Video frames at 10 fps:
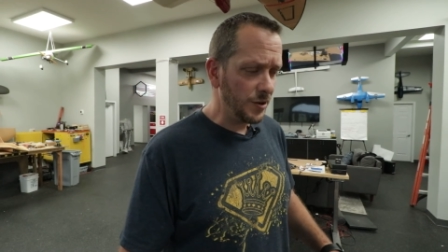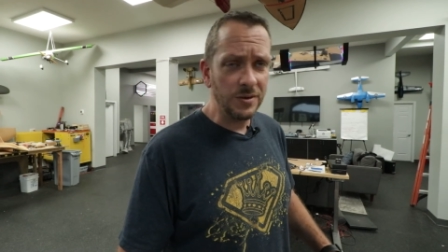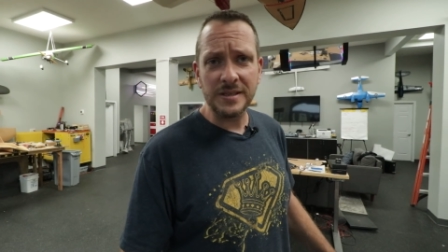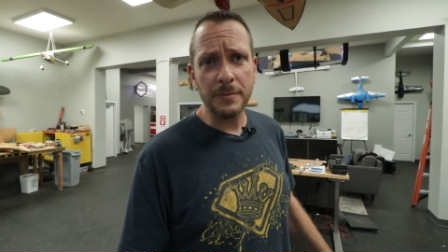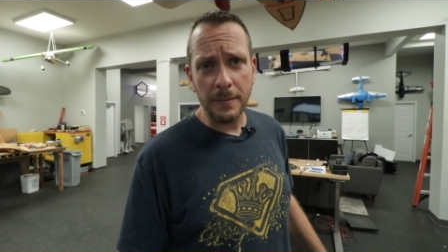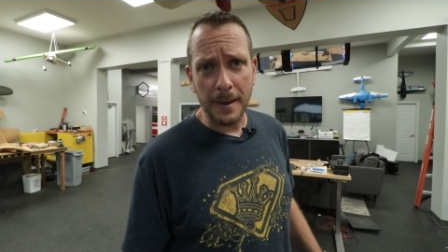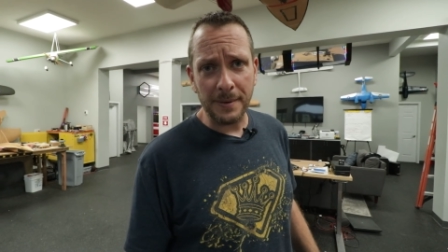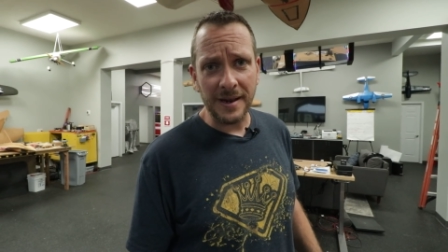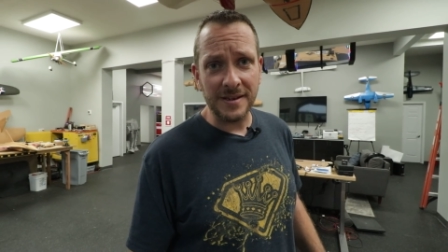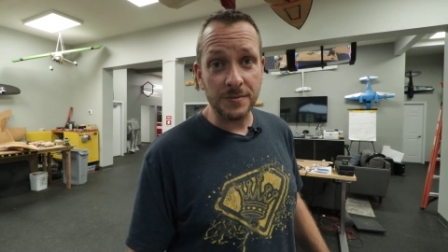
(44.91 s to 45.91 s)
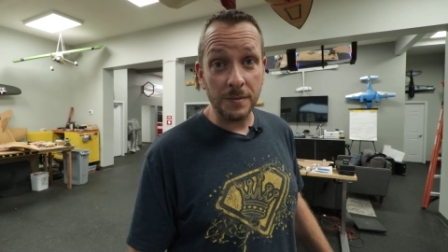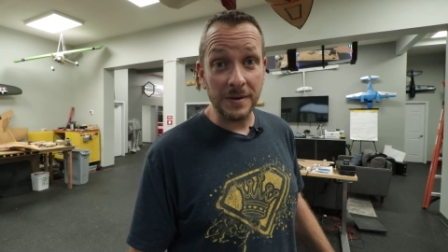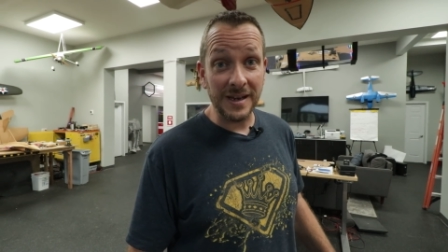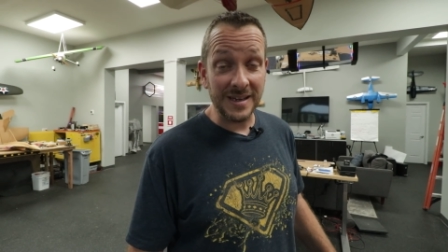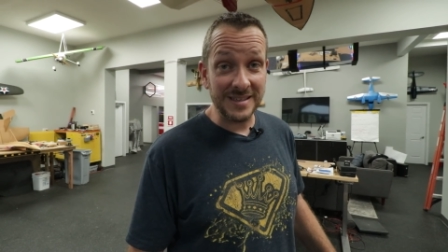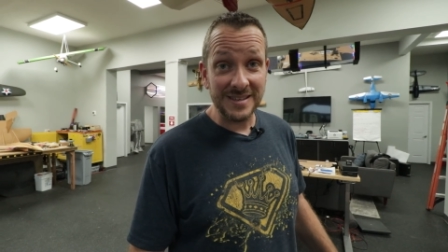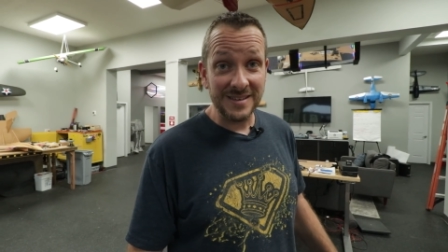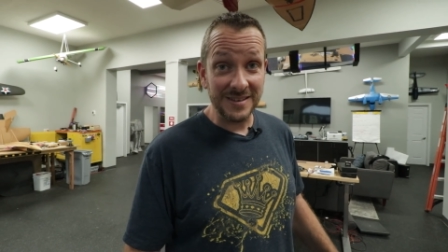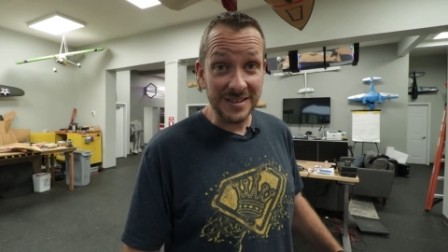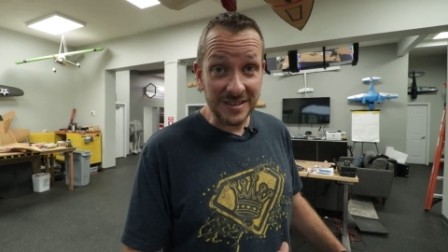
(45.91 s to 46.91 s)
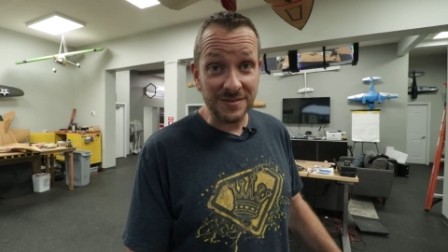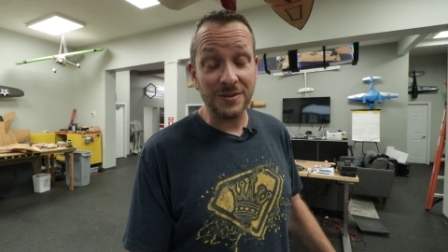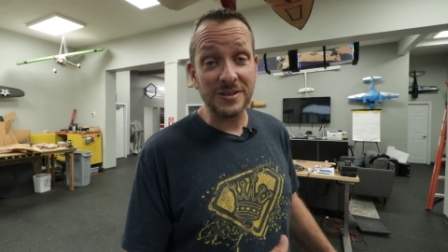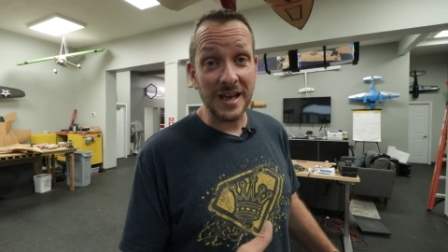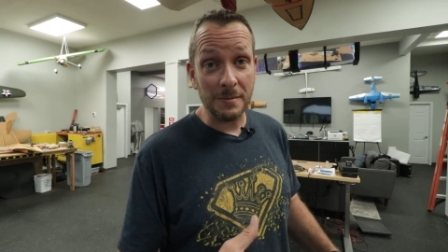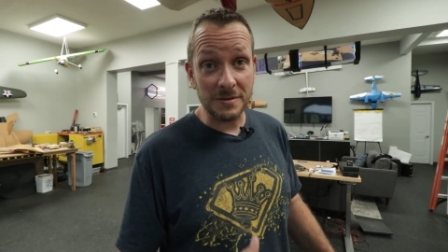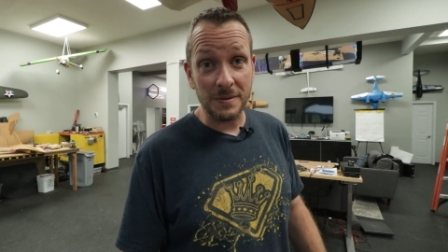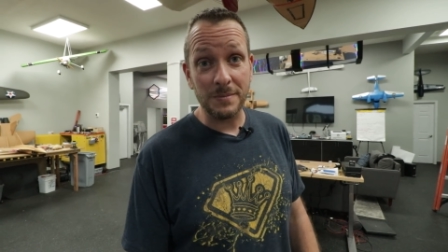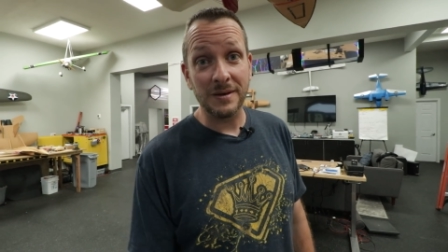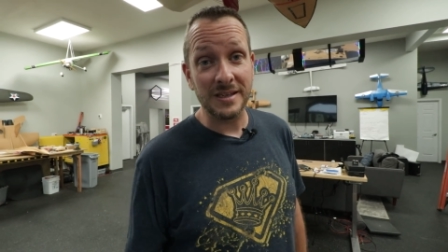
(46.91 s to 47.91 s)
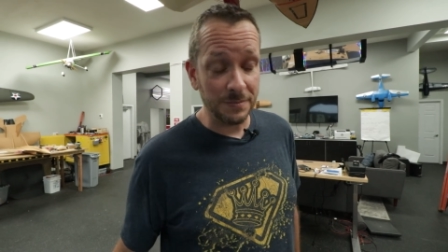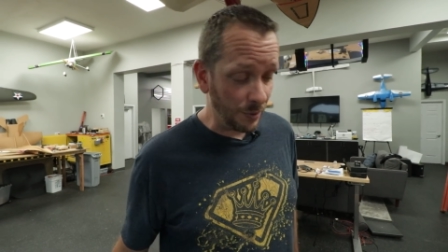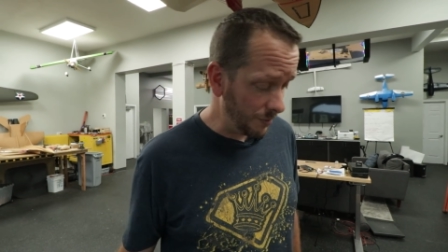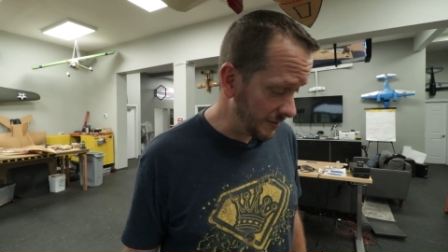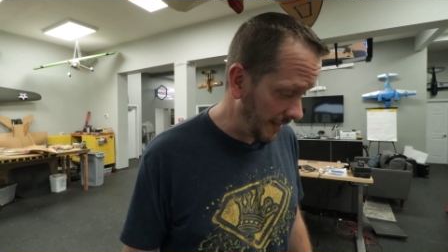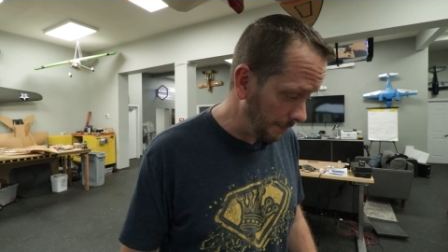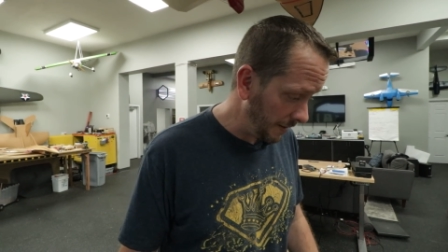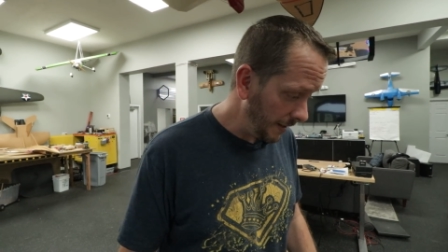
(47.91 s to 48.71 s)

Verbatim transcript: No symbol mapping on this one because this is the first time it's been built as a prototype.